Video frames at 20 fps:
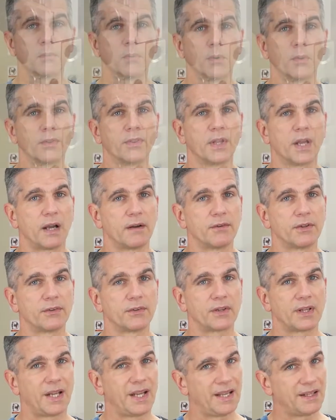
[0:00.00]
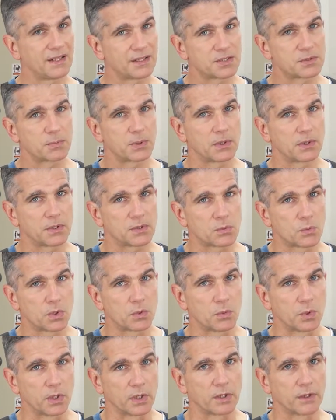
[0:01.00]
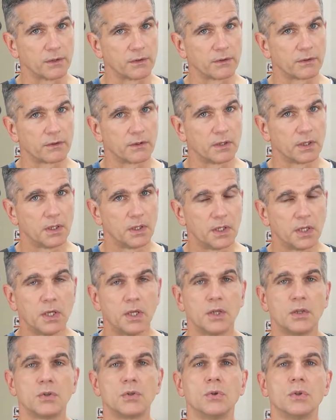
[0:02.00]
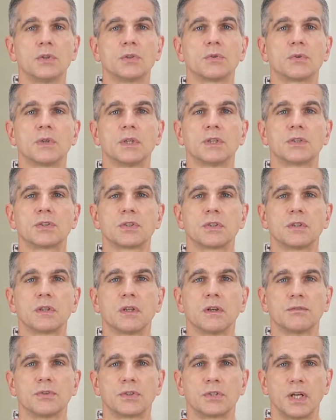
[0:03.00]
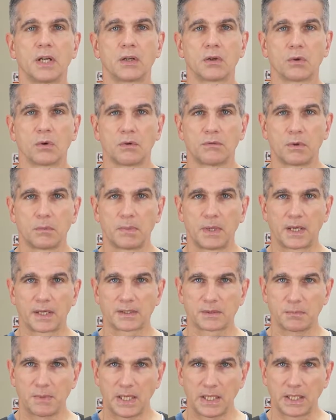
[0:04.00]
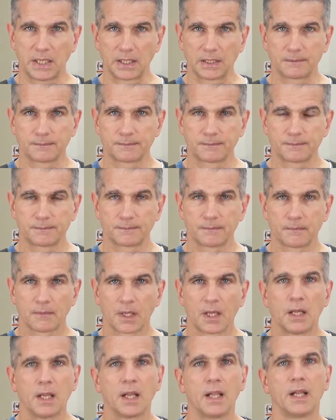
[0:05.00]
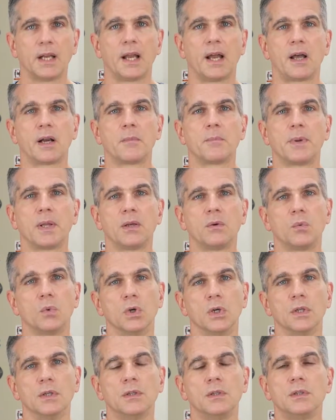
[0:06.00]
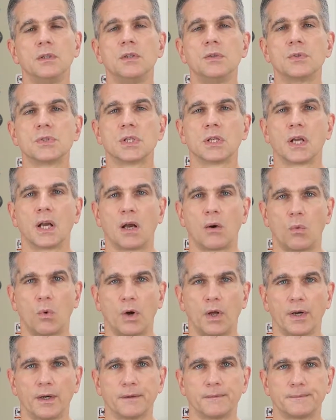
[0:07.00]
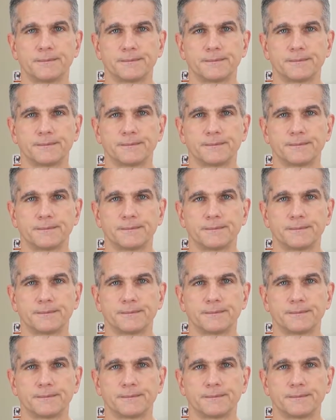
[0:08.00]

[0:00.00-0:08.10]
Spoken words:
both novice and experienced woodworkers to the tradition of shaker oval box making and how to bend wood using hot water.